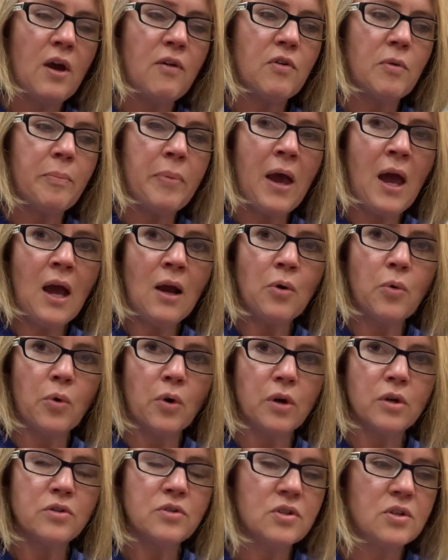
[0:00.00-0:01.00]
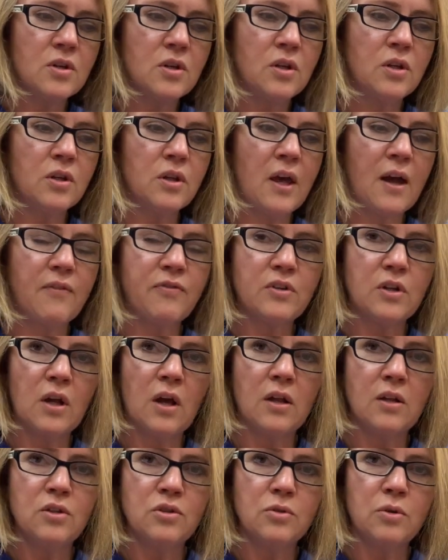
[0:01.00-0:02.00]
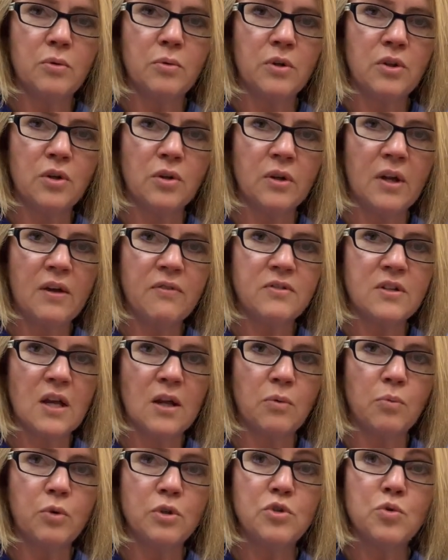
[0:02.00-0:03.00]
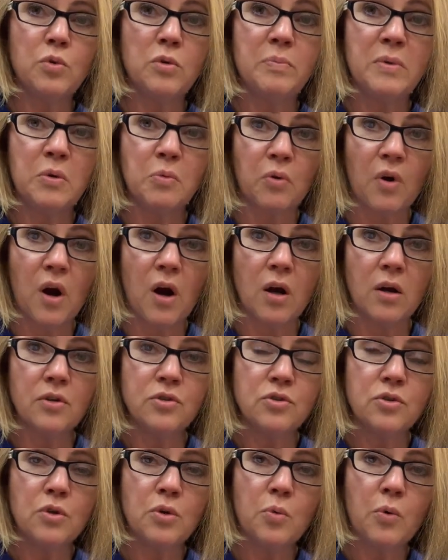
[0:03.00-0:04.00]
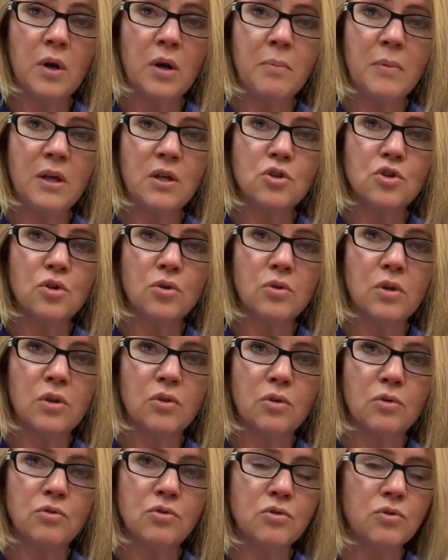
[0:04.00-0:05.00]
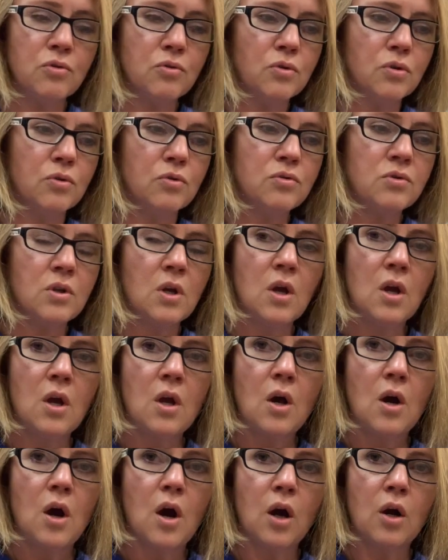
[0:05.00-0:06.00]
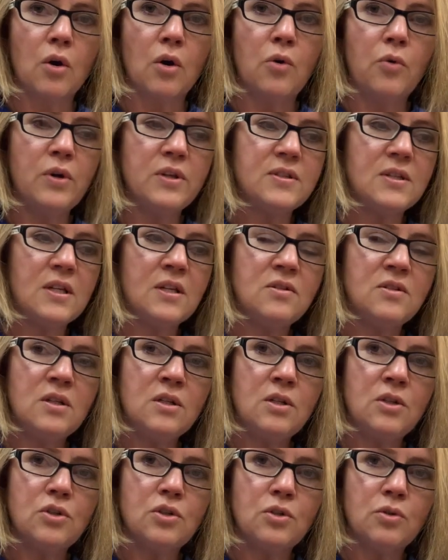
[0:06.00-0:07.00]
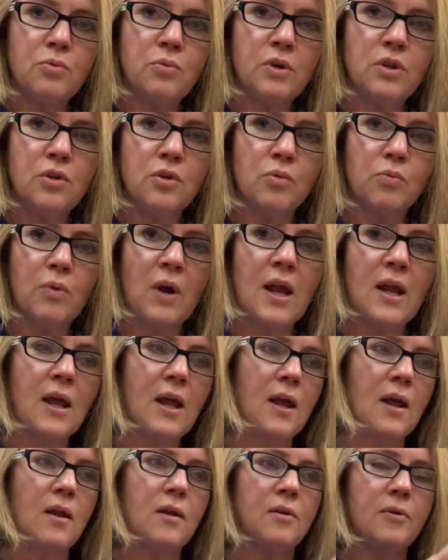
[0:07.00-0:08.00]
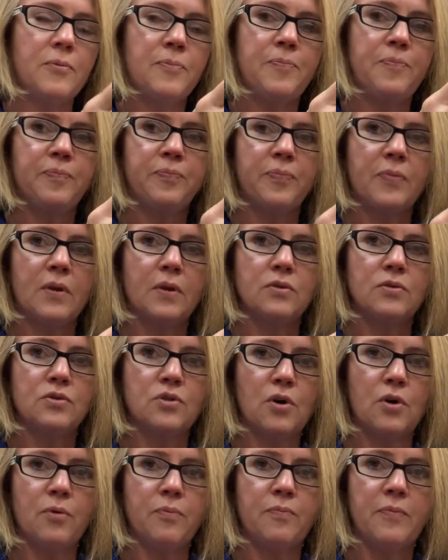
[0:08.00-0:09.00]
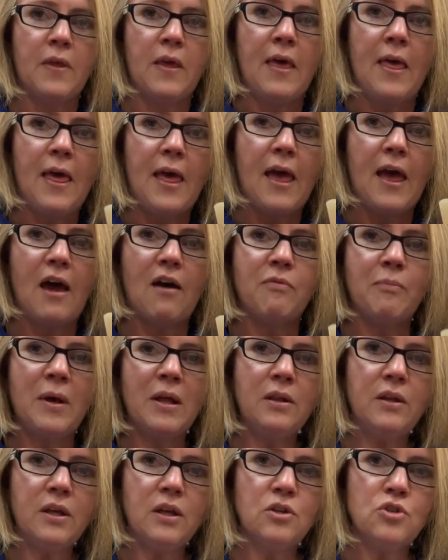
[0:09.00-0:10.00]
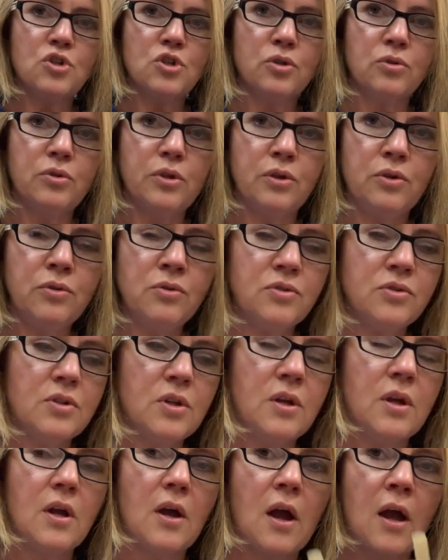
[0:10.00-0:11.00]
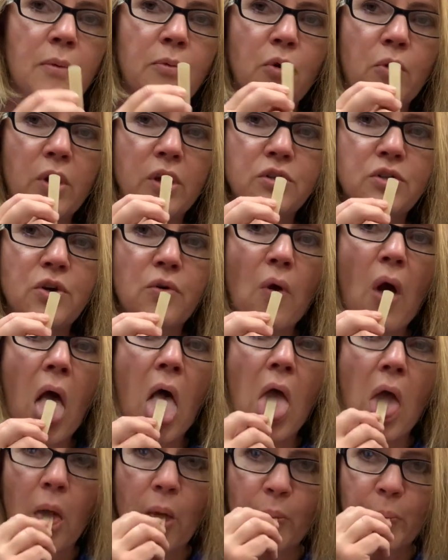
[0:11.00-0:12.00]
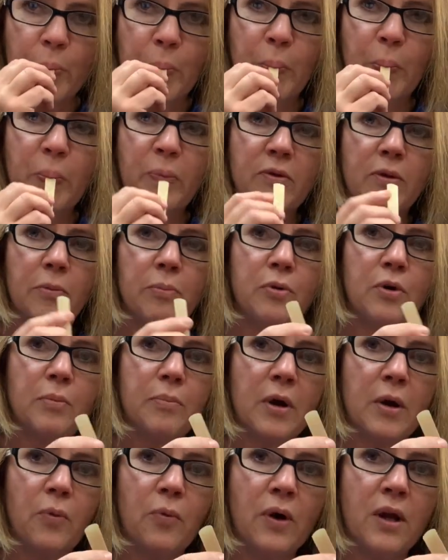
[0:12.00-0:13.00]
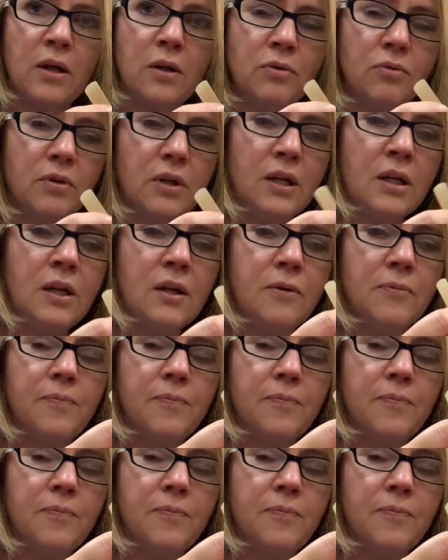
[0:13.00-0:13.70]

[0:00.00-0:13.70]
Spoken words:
backwards, you'll have to do it with your left hand, which would be wrong. So you want to make sure that those screws are always easy to do with your right hand. So, have my ligature loose. I'm going to put my wetted reed